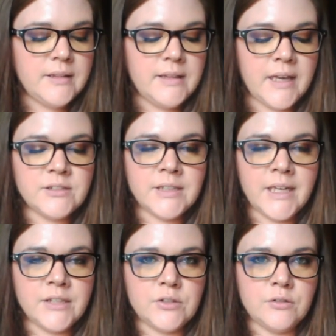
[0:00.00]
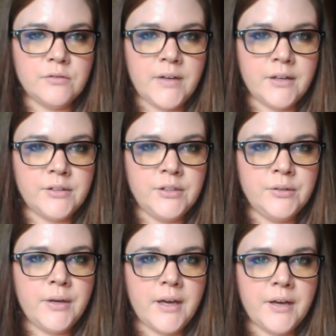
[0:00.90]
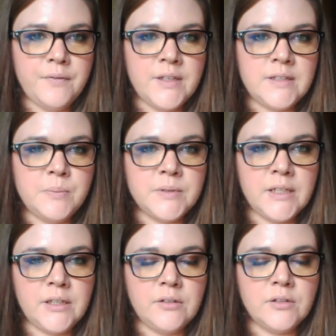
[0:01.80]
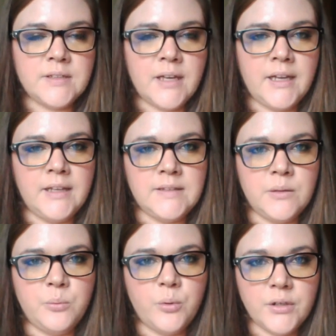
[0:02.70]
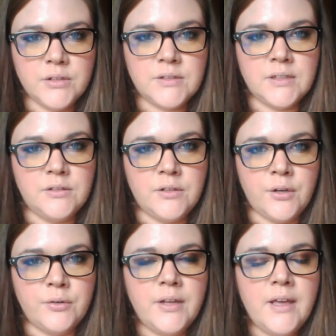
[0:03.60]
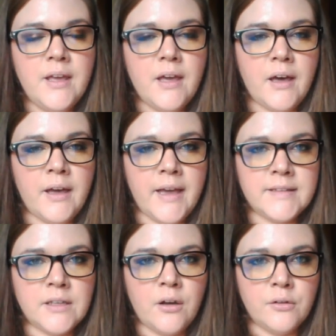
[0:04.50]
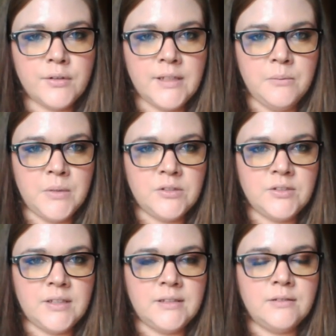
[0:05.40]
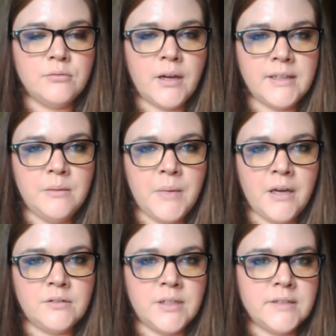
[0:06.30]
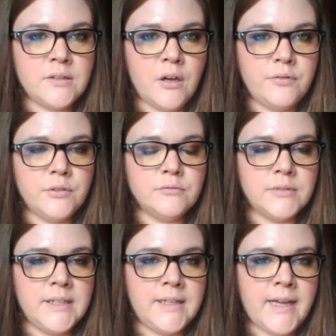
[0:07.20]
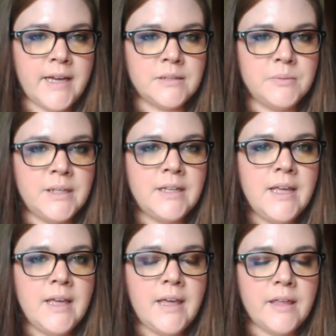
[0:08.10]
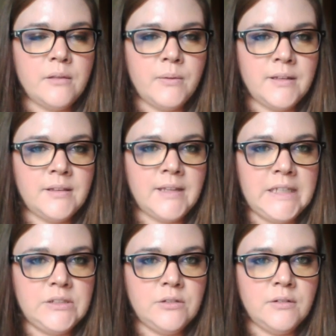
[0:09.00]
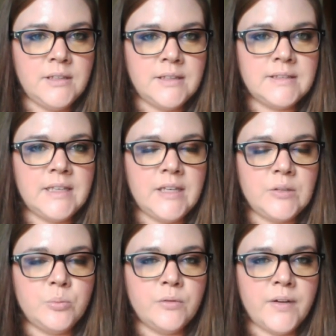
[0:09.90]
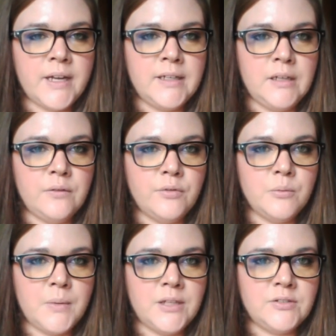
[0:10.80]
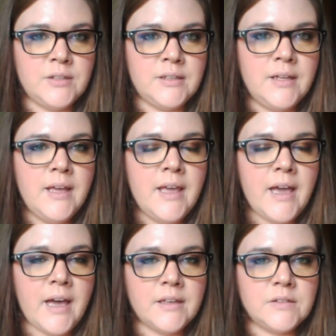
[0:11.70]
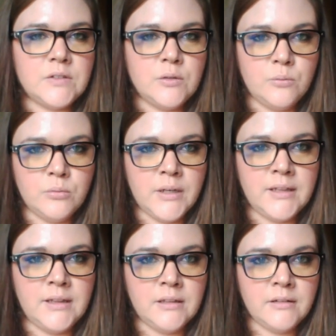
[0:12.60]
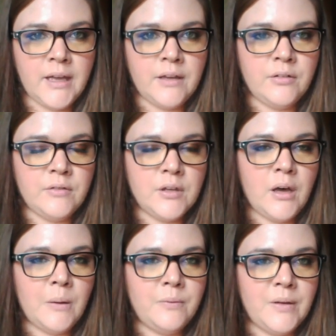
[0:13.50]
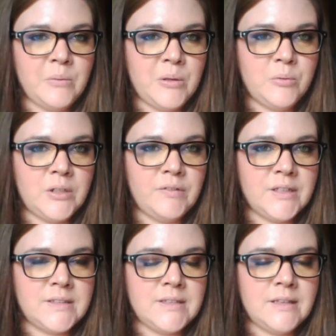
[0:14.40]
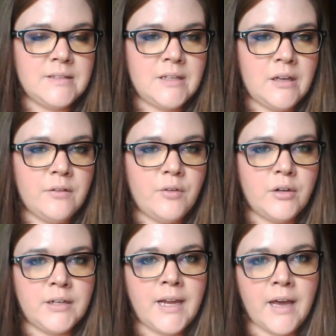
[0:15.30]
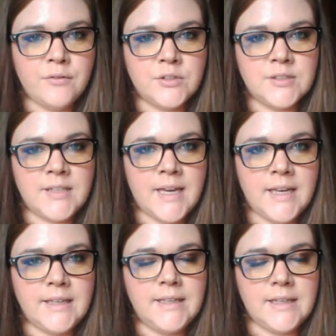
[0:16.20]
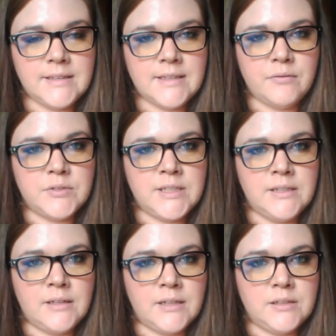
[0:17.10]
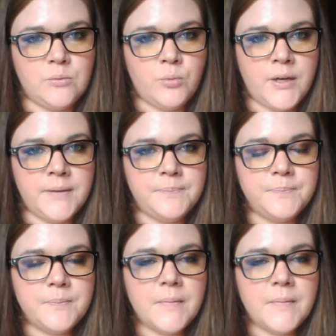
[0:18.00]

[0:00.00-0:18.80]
The educational value of this particular site is important to note. As I already mentioned, Rocky Mount does offer reenactment, and the way that they do this is providing information as to what the life of the Cobb family would have consisted of on an average day in 1791.